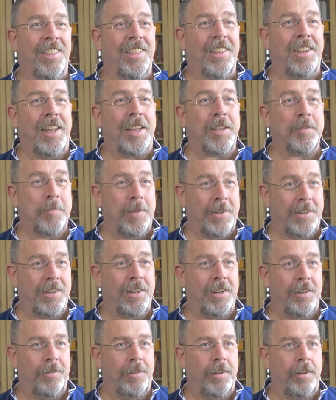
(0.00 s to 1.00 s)
the next bit's
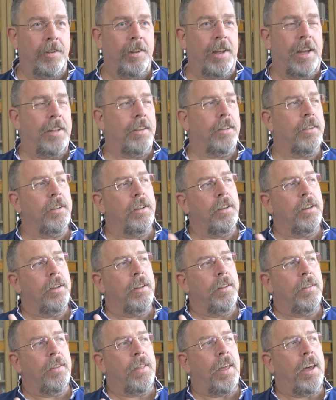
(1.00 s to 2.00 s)
going to feel. And
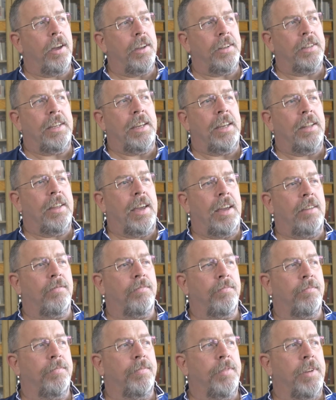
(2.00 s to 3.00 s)
that idea that
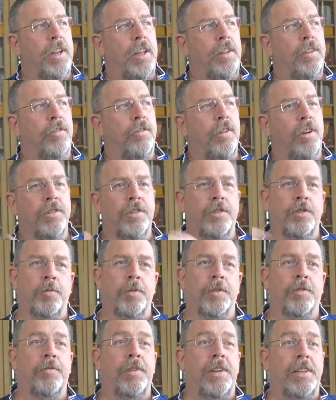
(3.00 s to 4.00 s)
the grass is
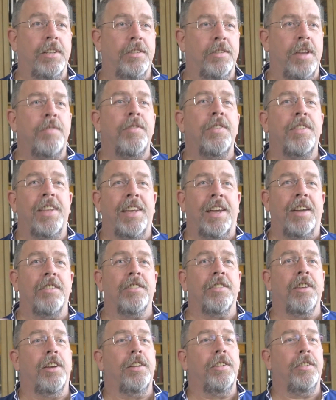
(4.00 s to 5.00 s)
always greener, so everything
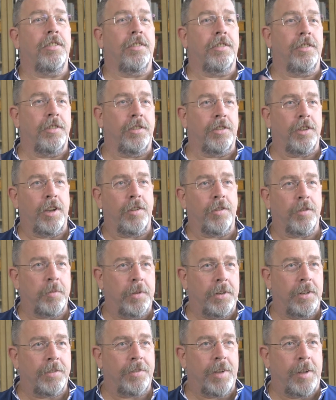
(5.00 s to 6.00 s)
outside Jehovah's
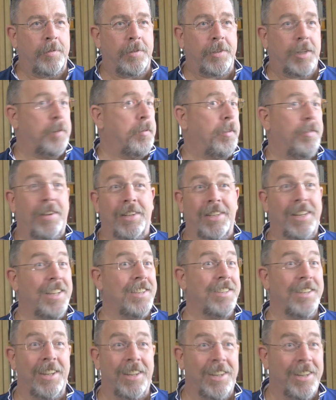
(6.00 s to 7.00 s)
Witness family is going to be
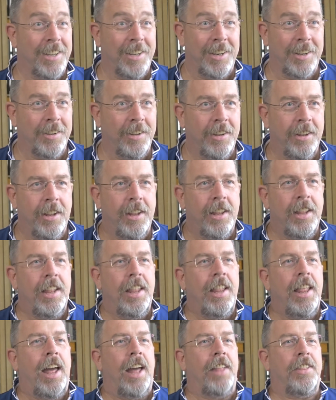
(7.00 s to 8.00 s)
fantastic.
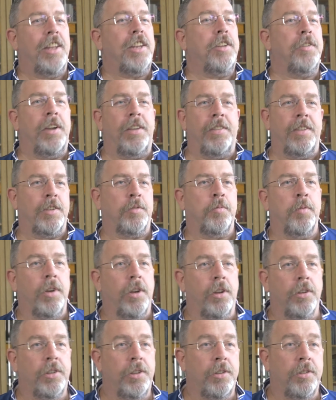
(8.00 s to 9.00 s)
And then you hit this
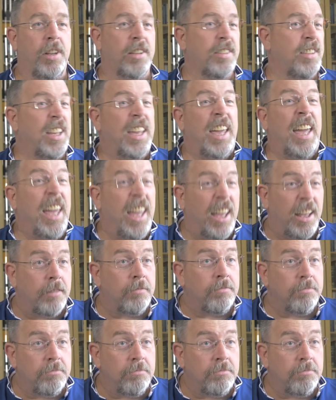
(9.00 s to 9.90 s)
world who doesn't care,